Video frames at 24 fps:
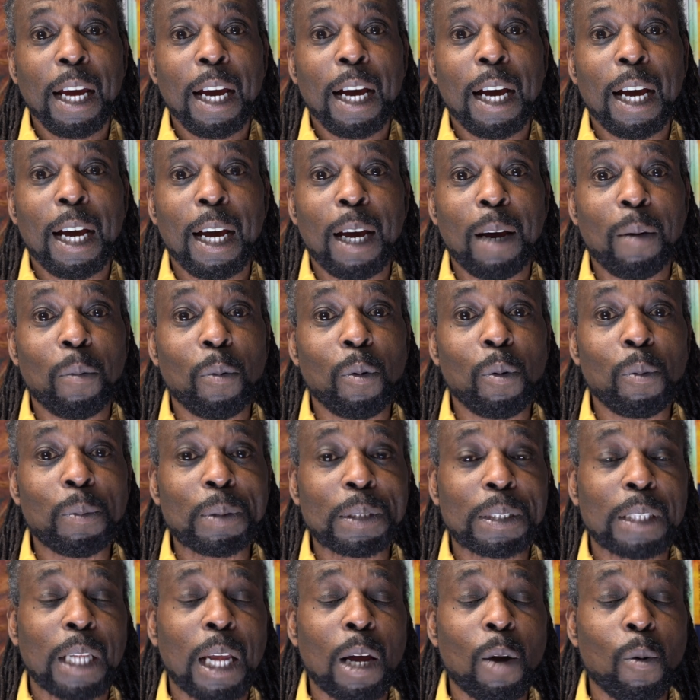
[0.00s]

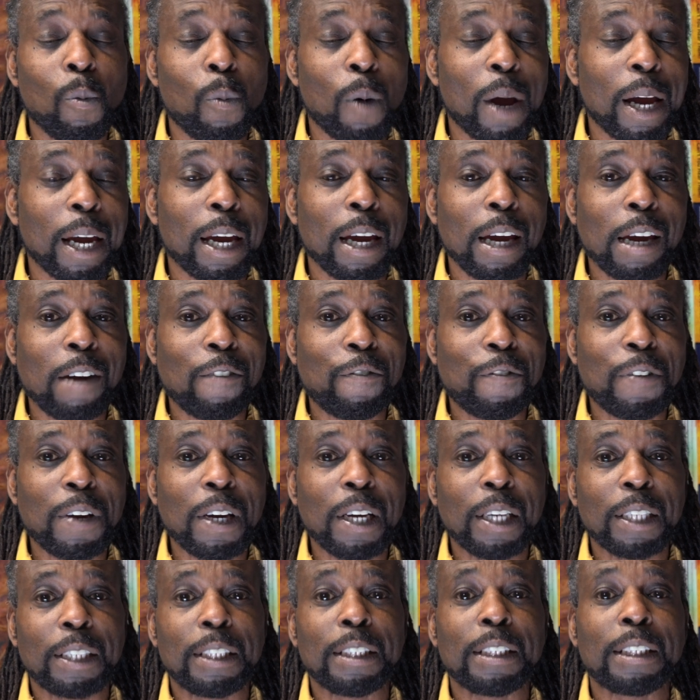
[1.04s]
almost like wagging a
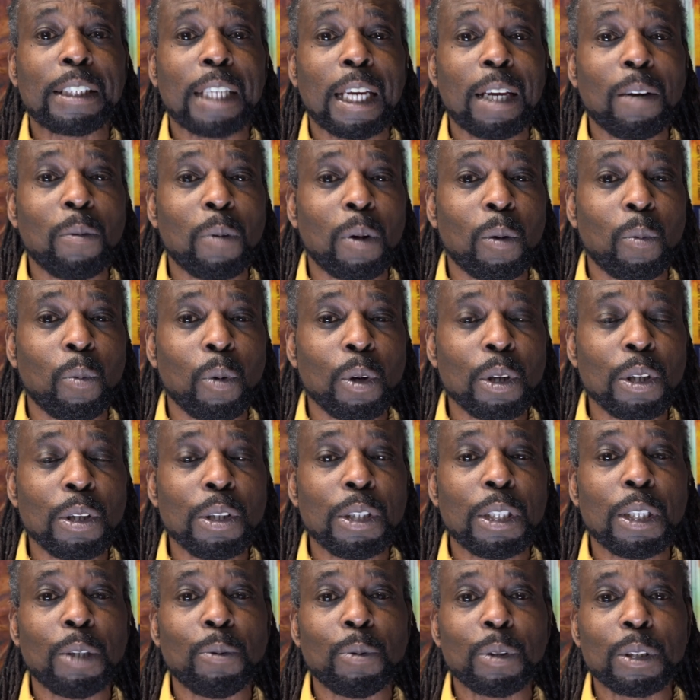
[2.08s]
finger to say, well, what you
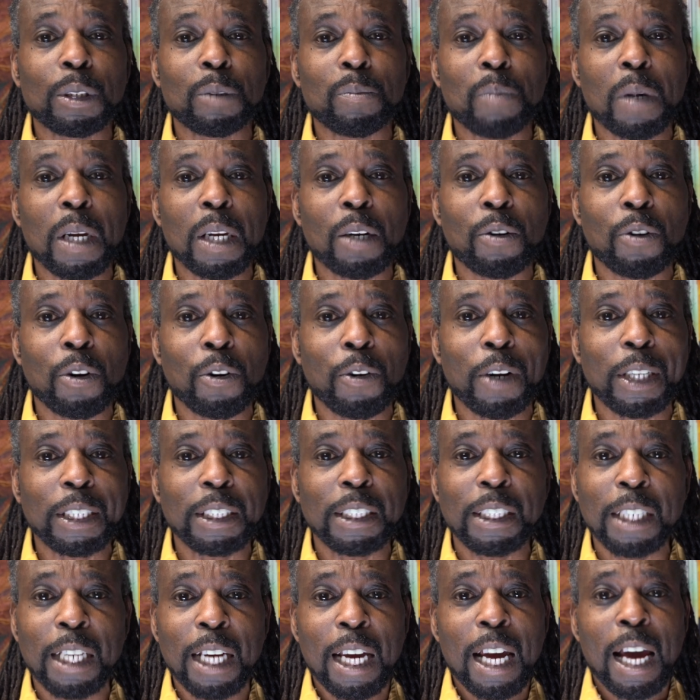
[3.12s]
did was a
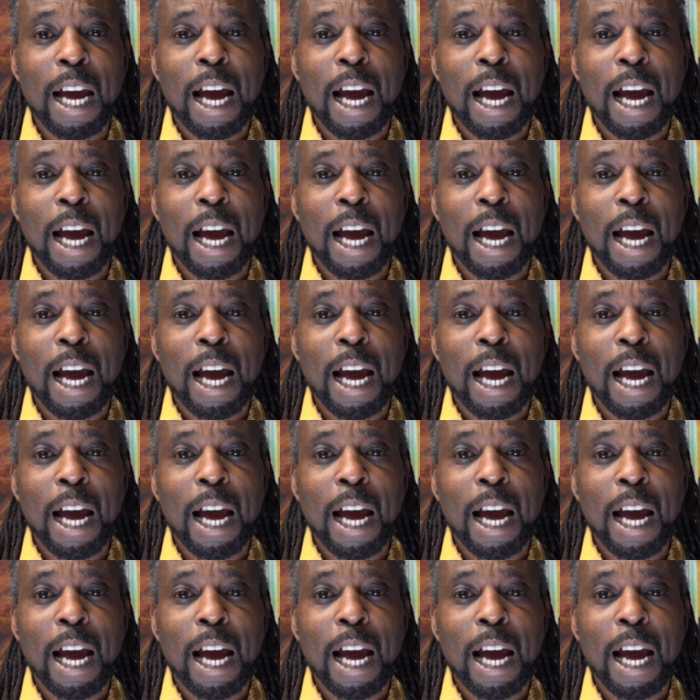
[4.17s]
microaggression.